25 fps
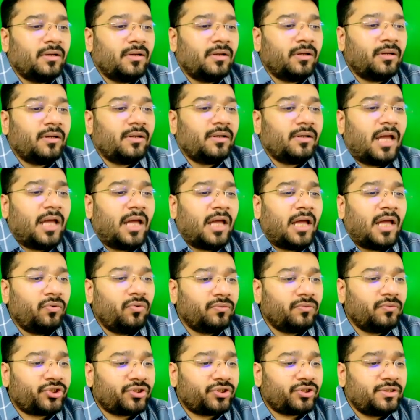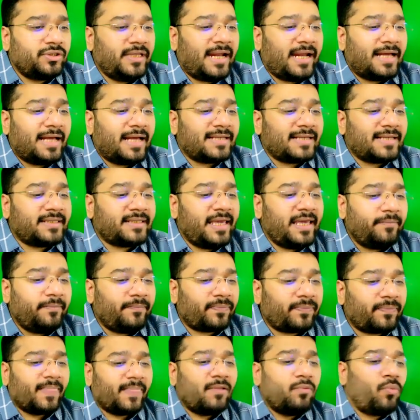Now they're asking
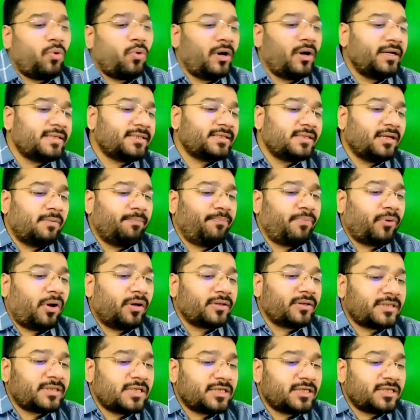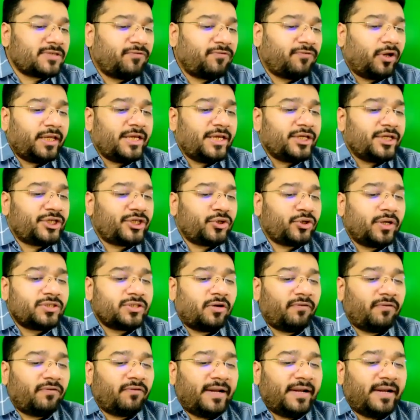what is the process for issuance
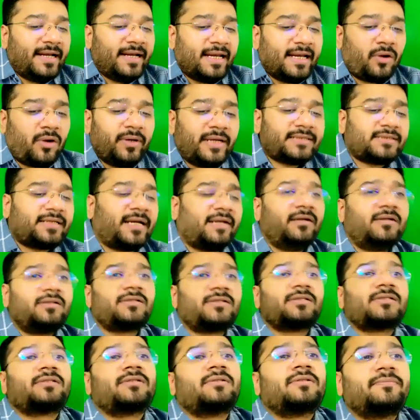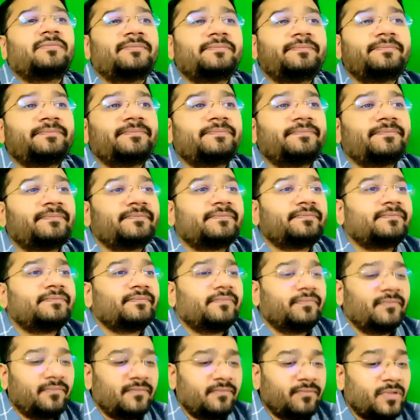of Indian accounting standards?
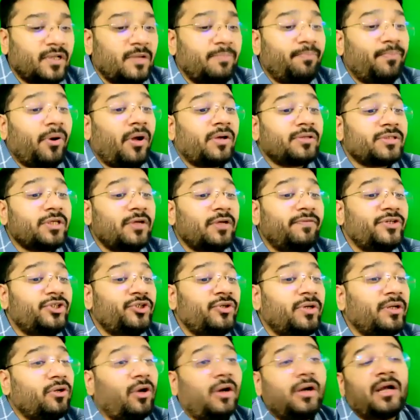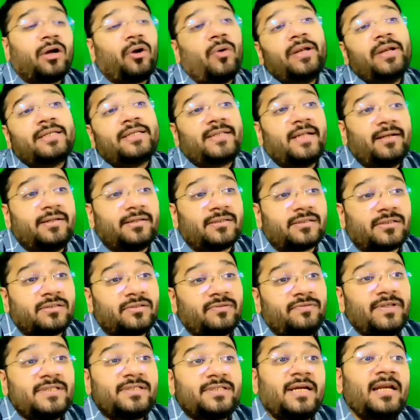The process of issuing, not accounting standards.
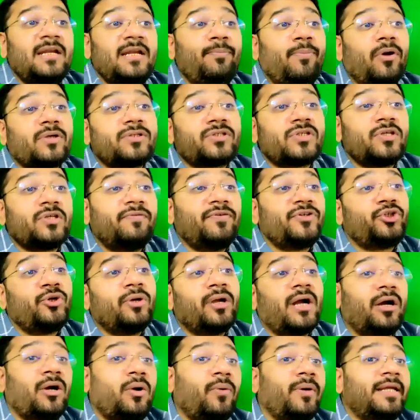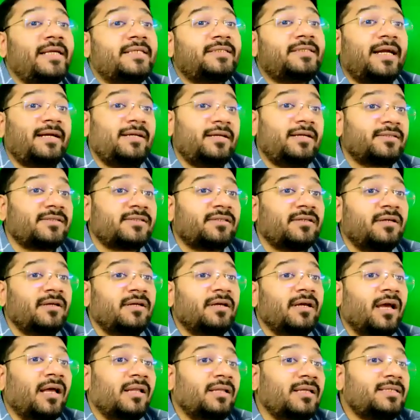We studied process of issuing accounting standards.
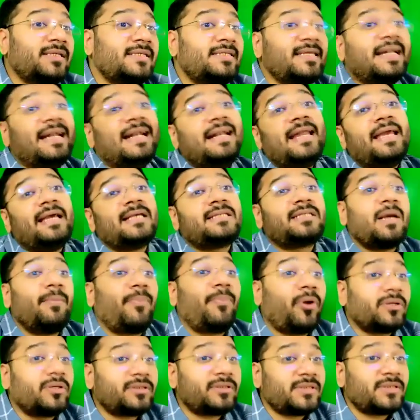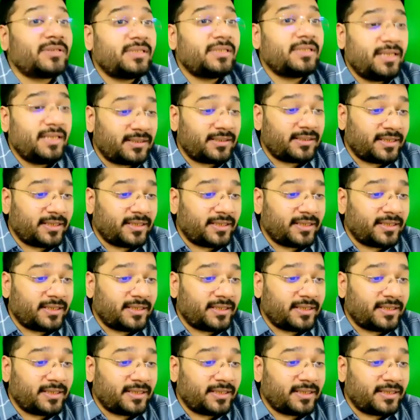This is Ind AS ka process they ask.